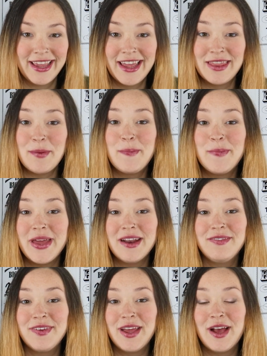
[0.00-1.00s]
Again, the
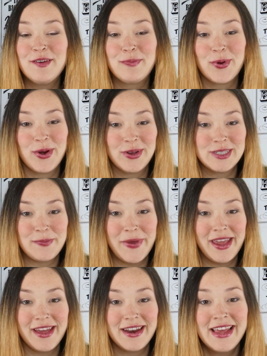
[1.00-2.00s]
benefit of print on
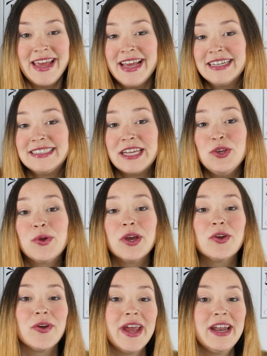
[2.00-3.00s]
demand is that you
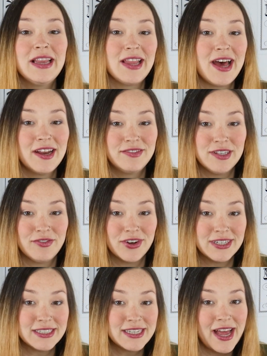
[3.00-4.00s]
can create a lot of
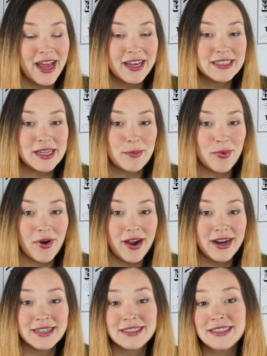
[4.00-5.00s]
different designs and
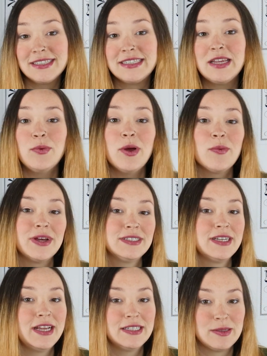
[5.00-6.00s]
products and see what
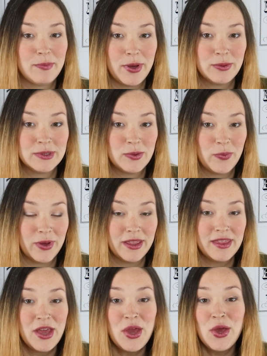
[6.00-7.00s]
resonates most with
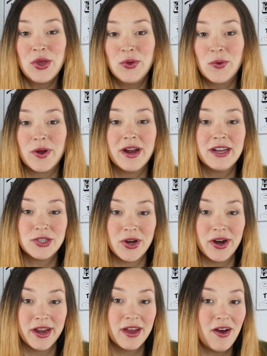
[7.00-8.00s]
your
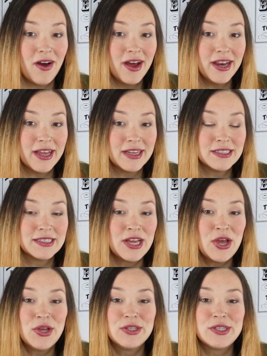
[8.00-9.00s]
target audience.
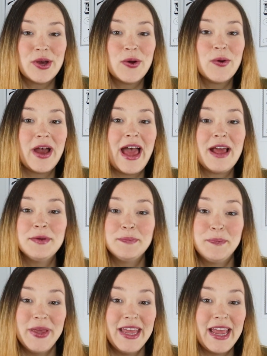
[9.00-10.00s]
So
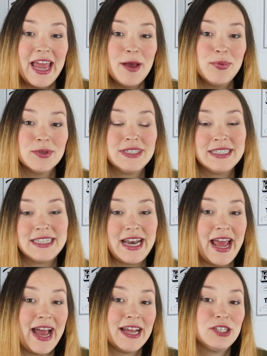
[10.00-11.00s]
being able to
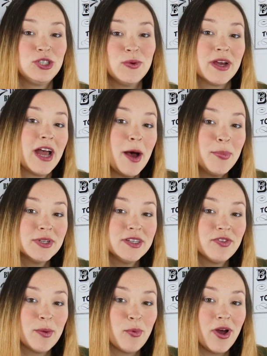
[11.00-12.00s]
send ads to a couple
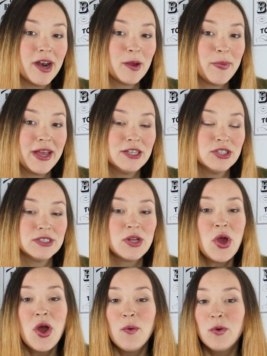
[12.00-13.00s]
different product pages
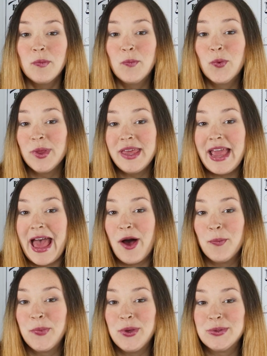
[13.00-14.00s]
will really
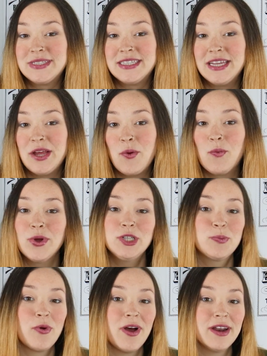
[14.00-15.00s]
help you see
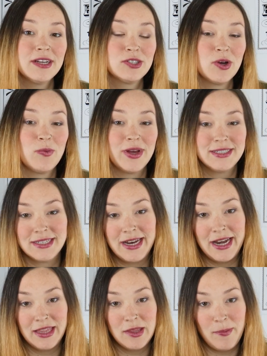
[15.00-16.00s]
which products are
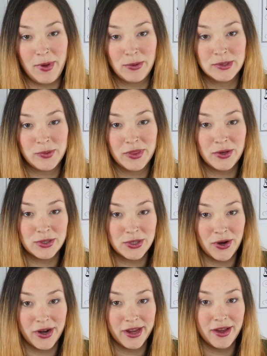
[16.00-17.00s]
resonating the most with your
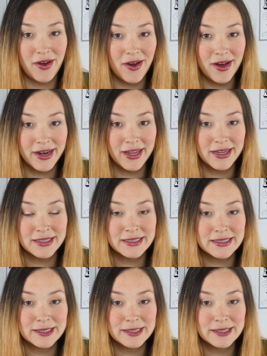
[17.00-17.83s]
target audience.